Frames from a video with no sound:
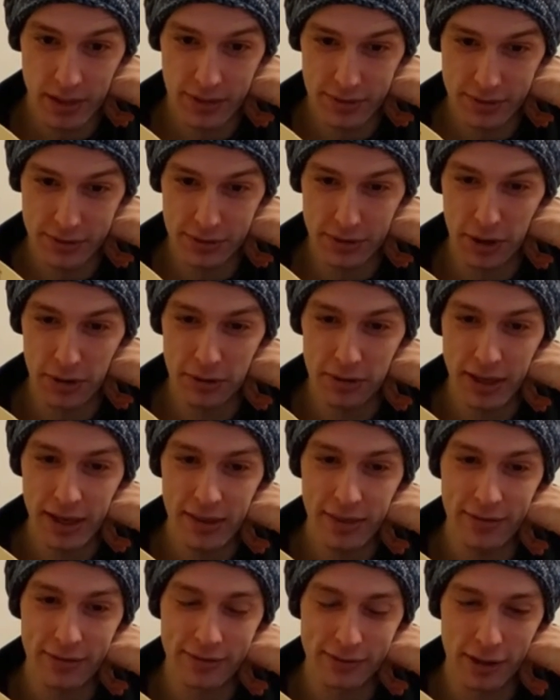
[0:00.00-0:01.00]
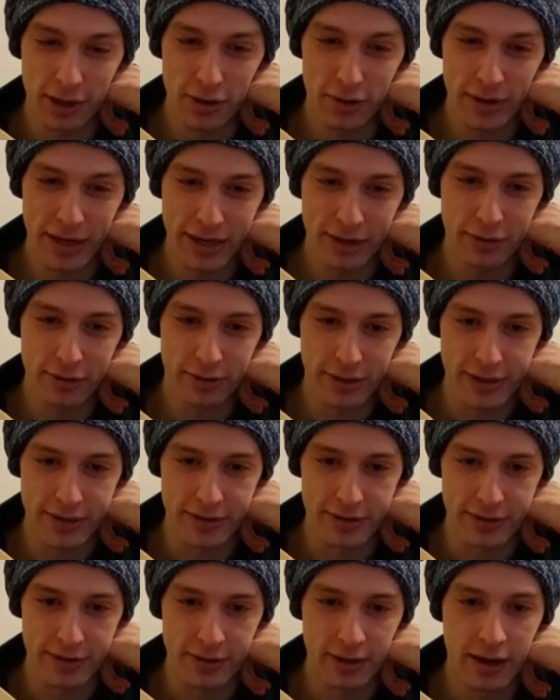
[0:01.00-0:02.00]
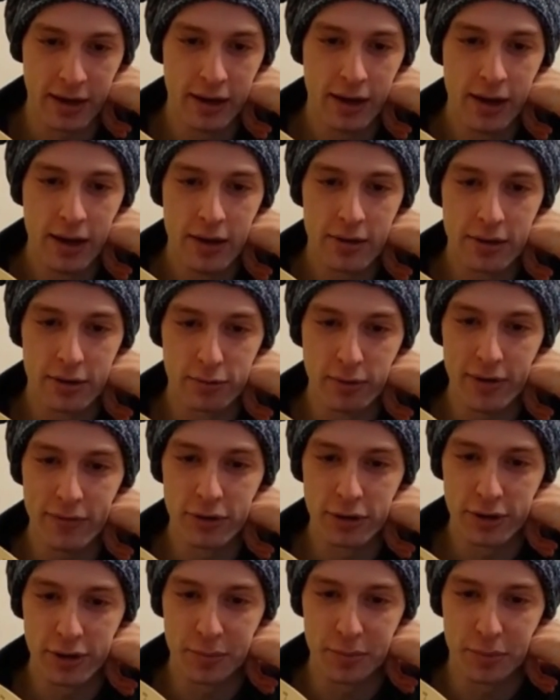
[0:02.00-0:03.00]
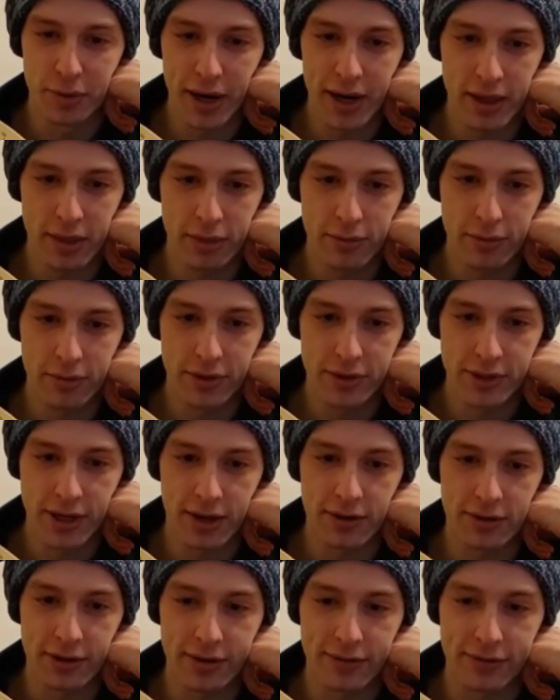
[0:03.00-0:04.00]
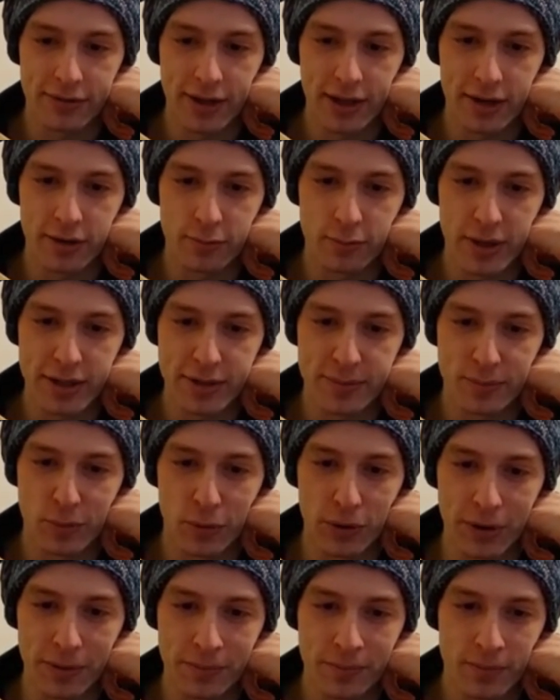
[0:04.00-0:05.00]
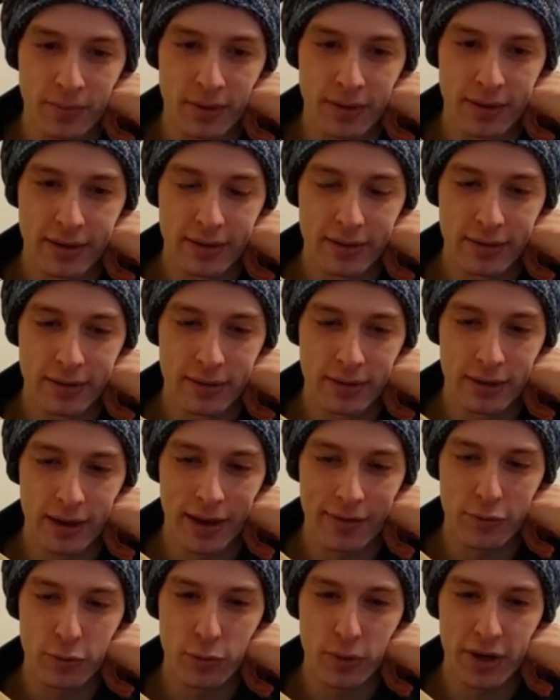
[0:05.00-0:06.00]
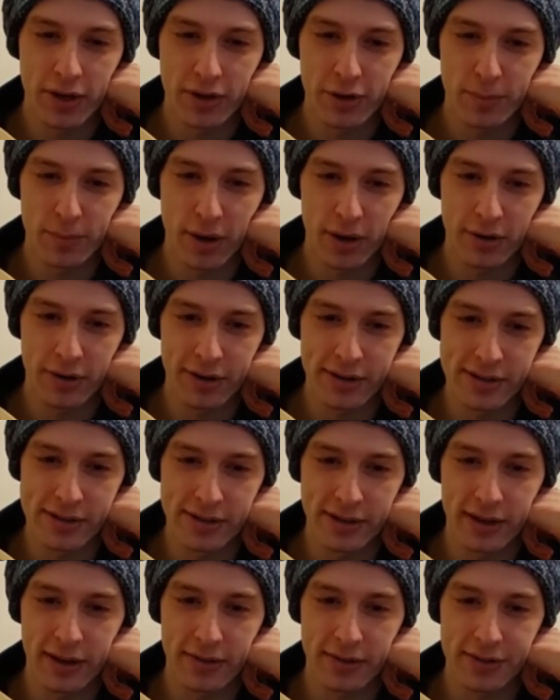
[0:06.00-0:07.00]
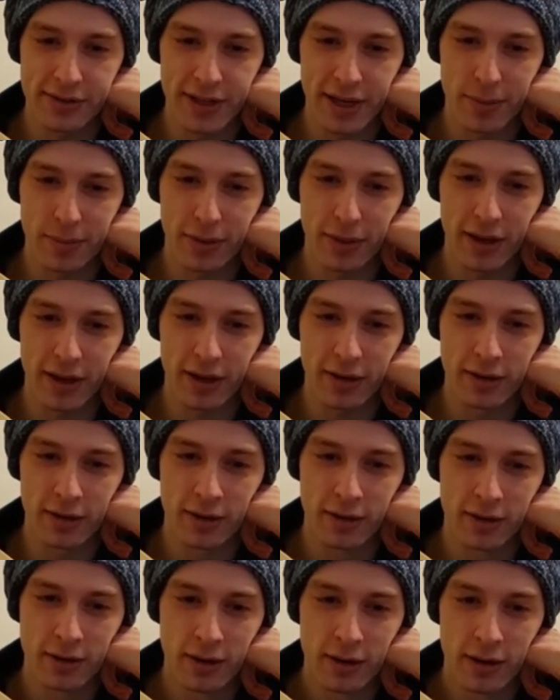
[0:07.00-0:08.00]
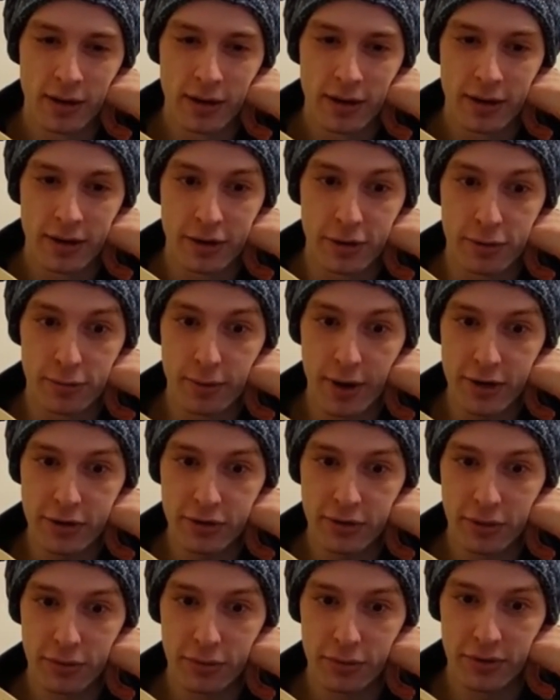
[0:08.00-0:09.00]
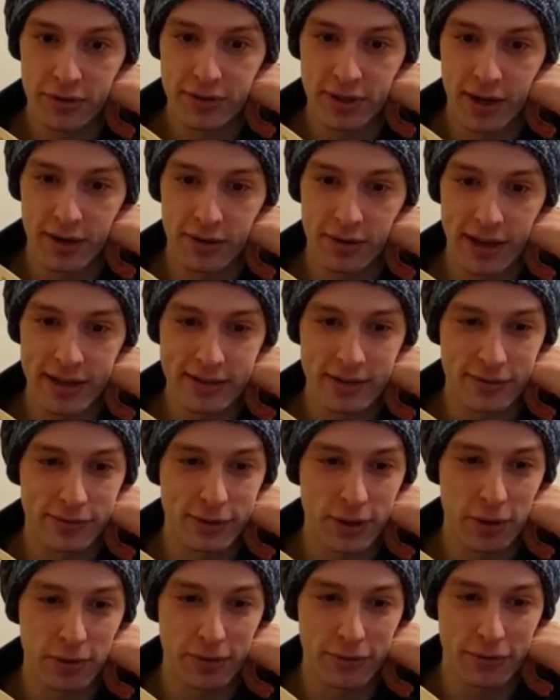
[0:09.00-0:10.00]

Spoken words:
Slowly, the flow increases. The river could break through the tunnel and flood it once more. Everyone in your party is thinking the same thing. You rush through the tunnel as the flow